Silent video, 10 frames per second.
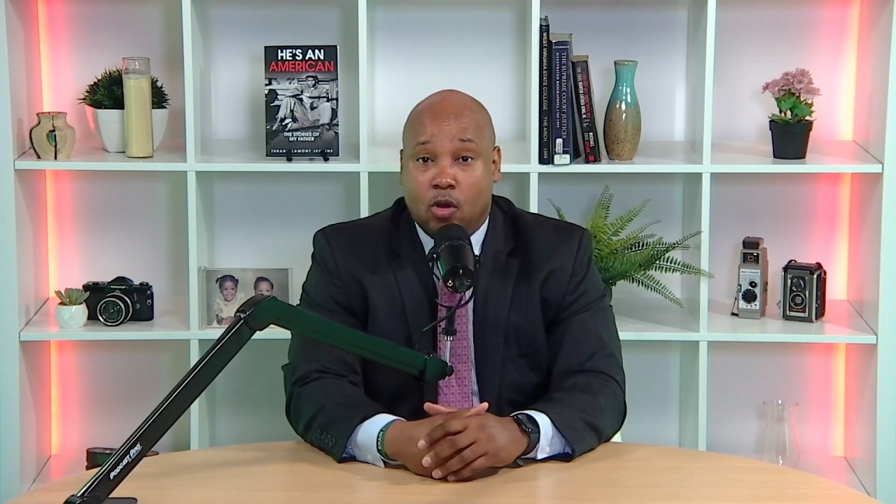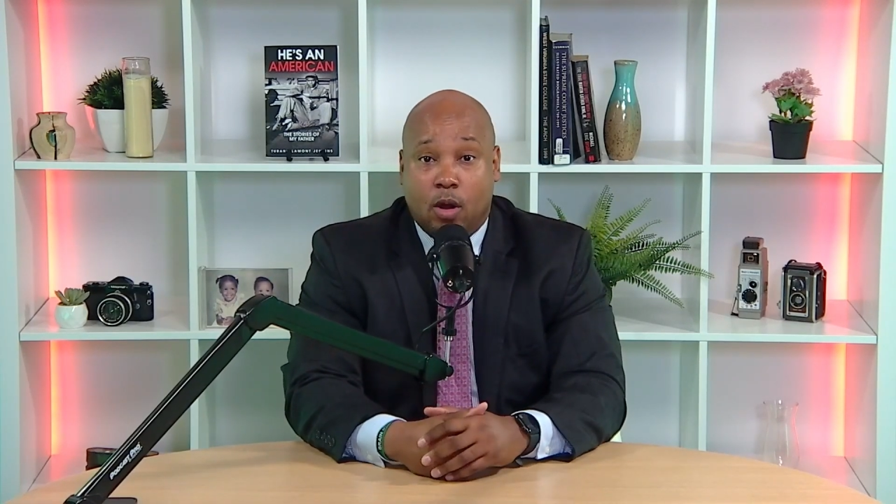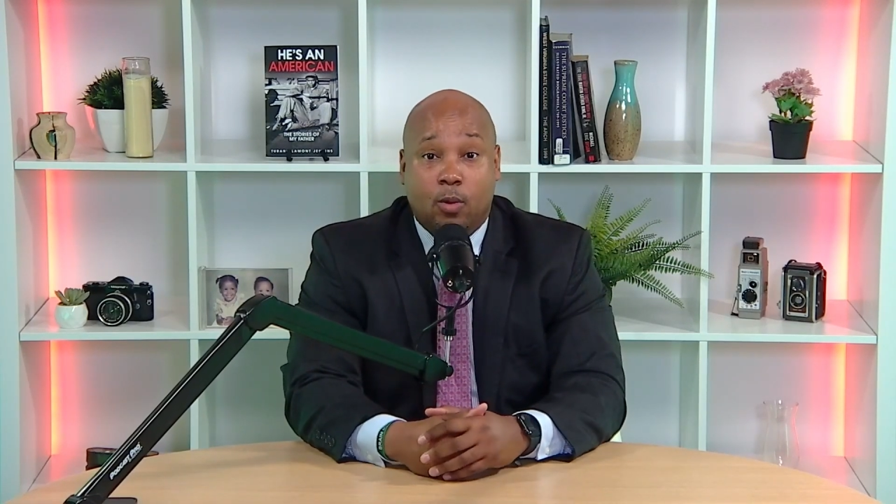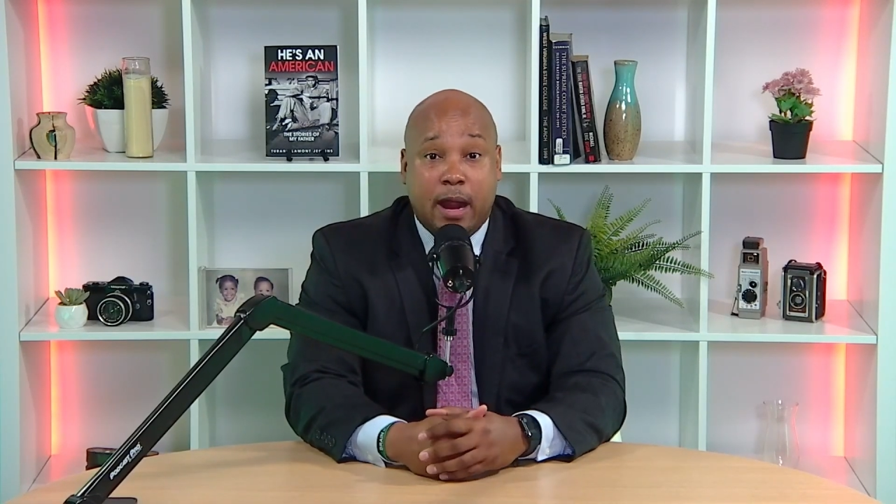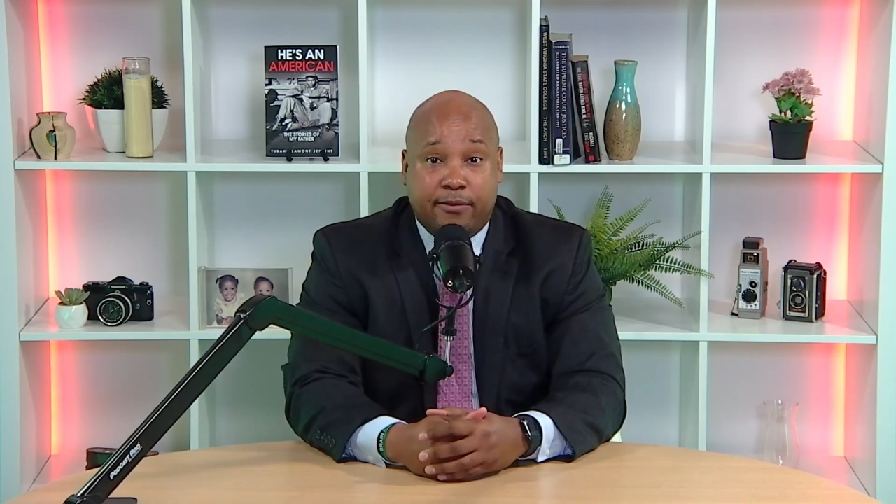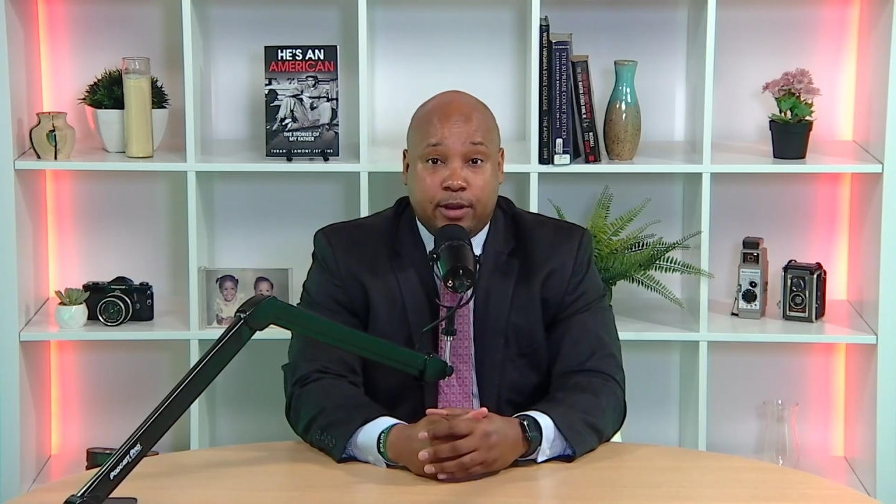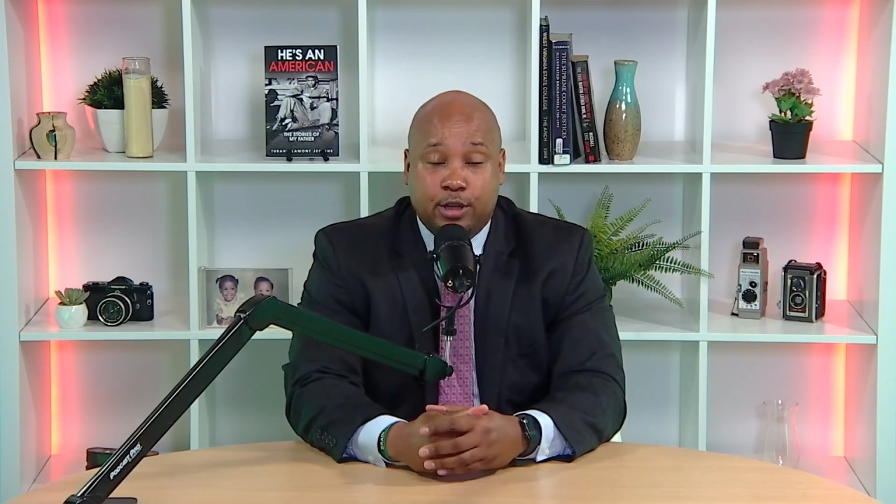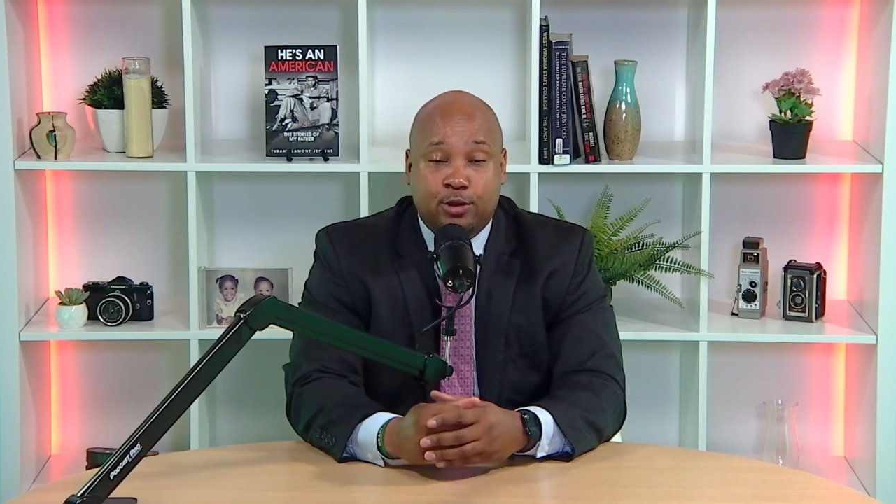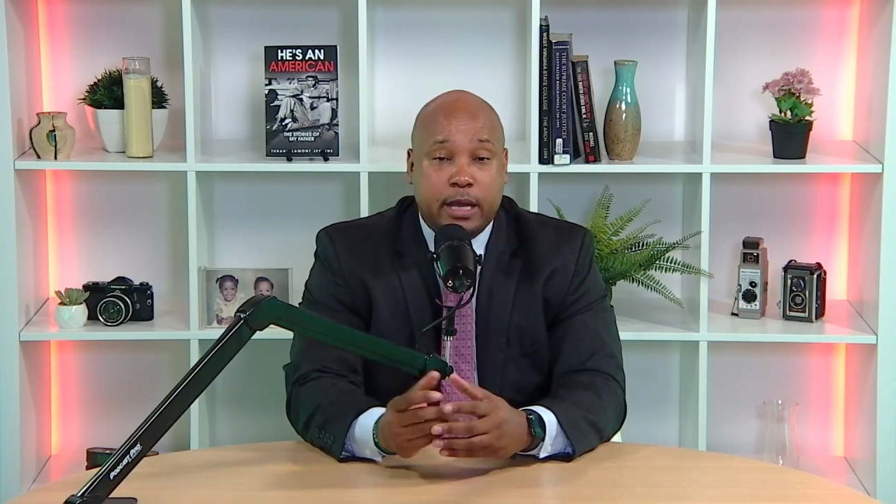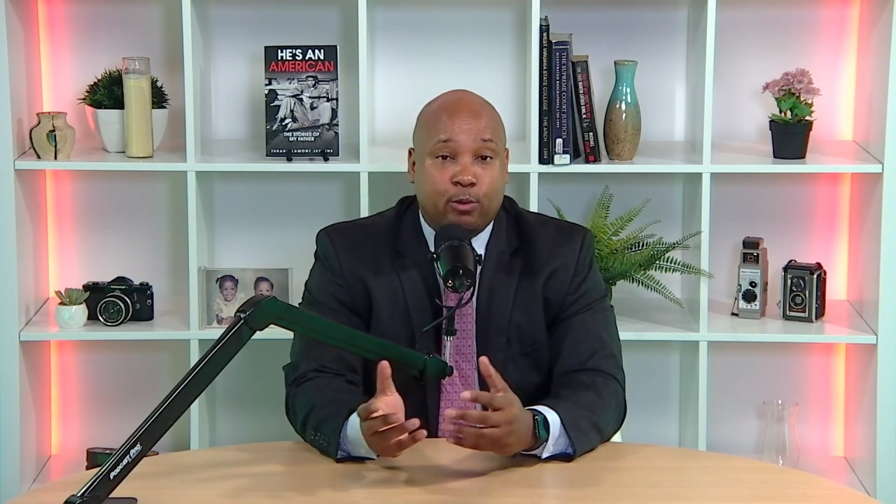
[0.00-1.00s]
or wherever,
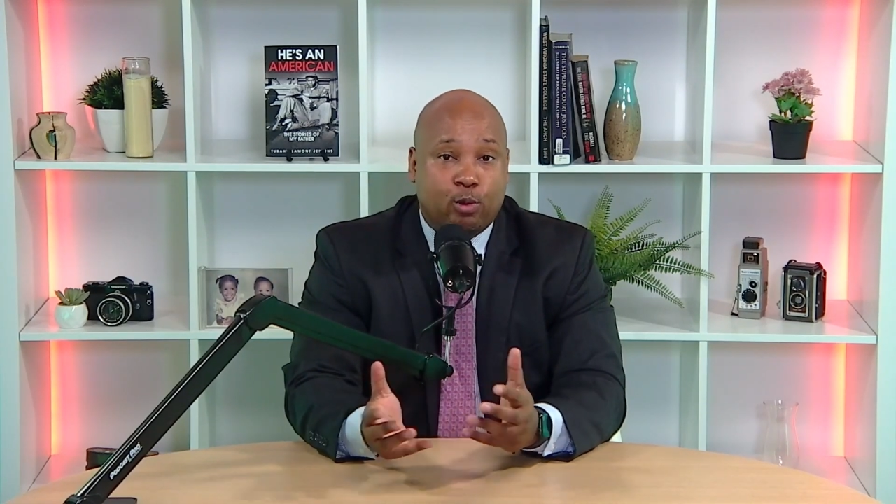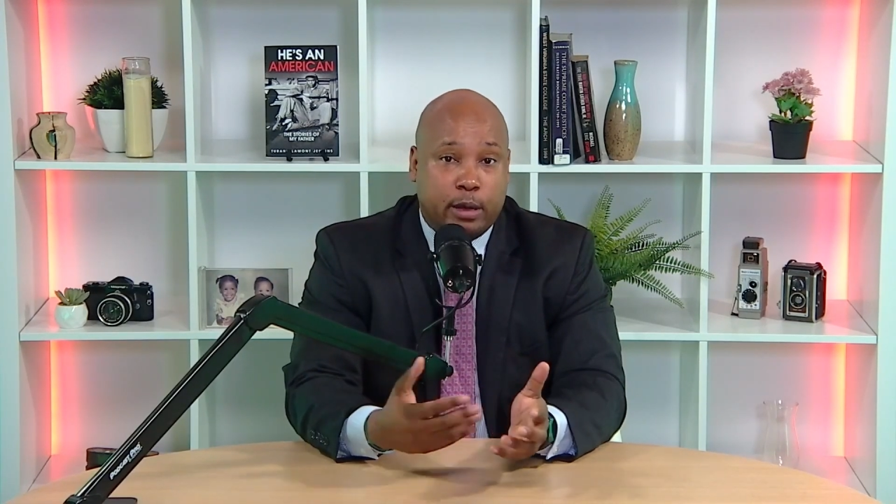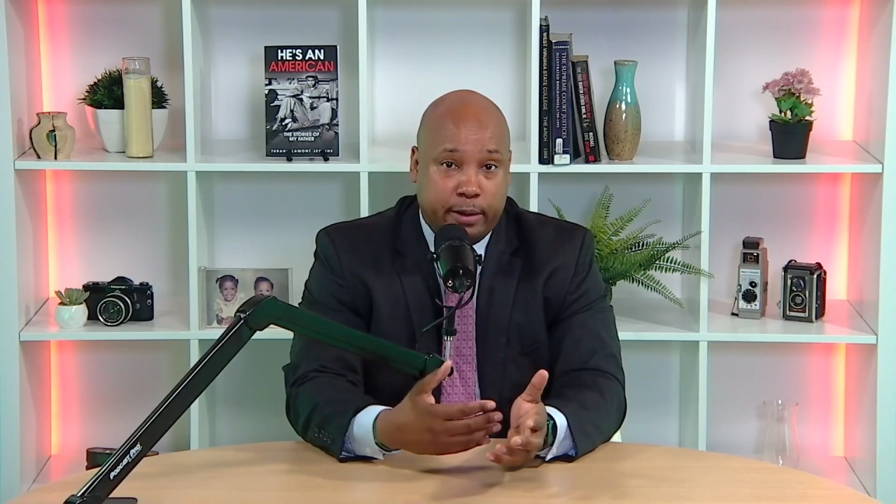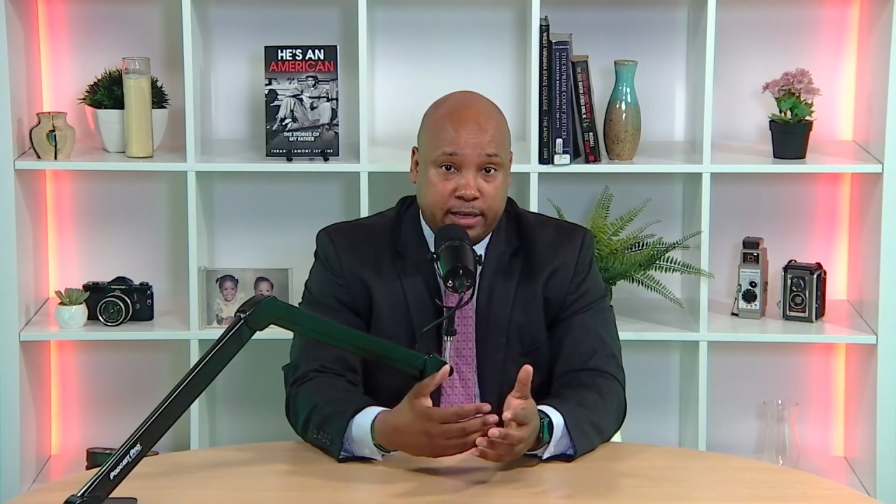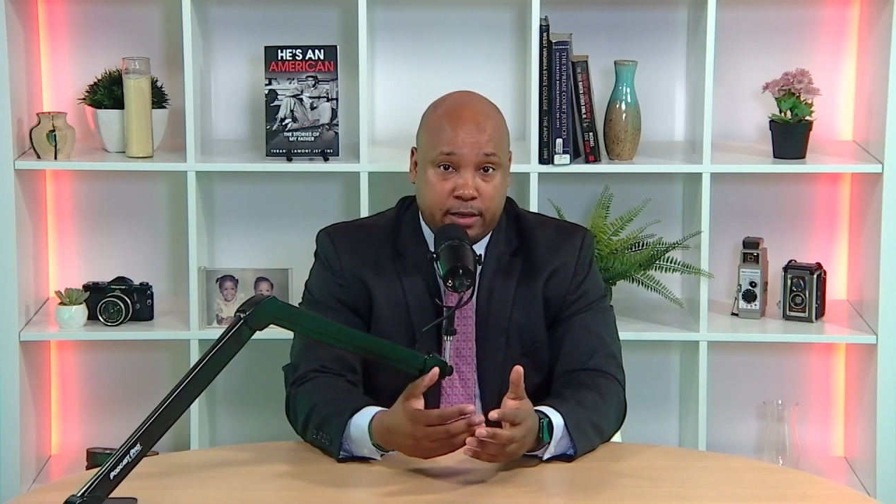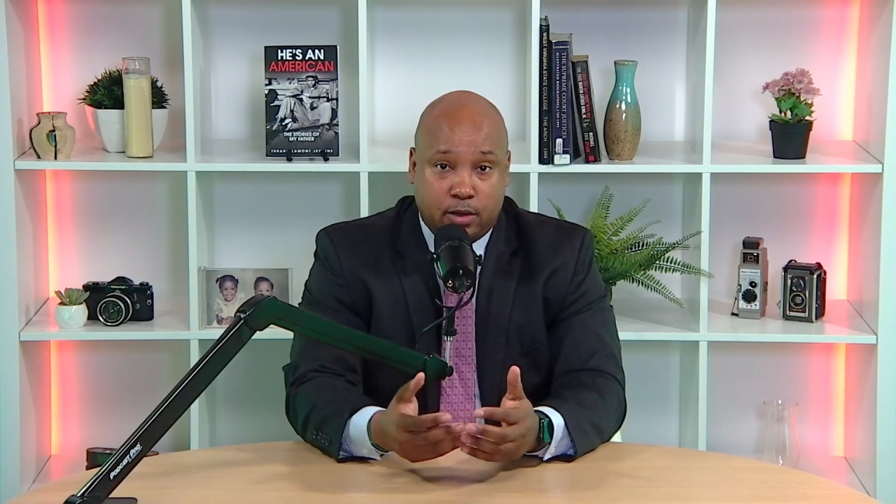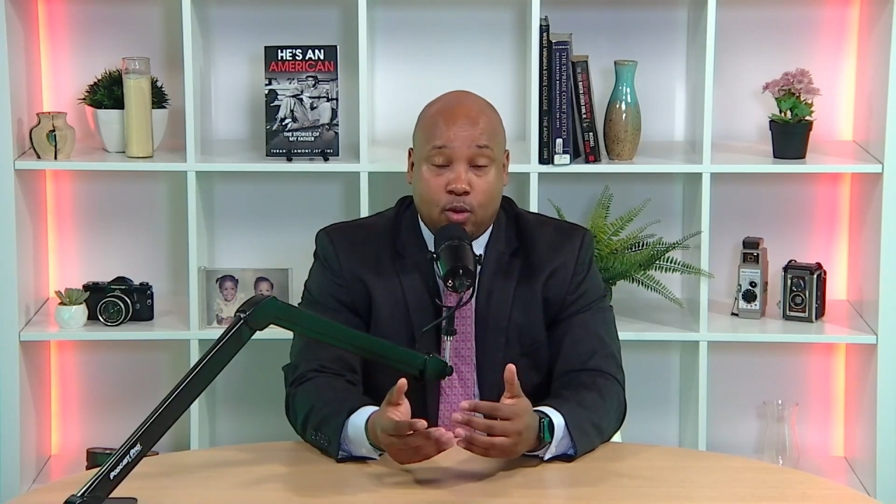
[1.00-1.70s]
and you get rear-ended,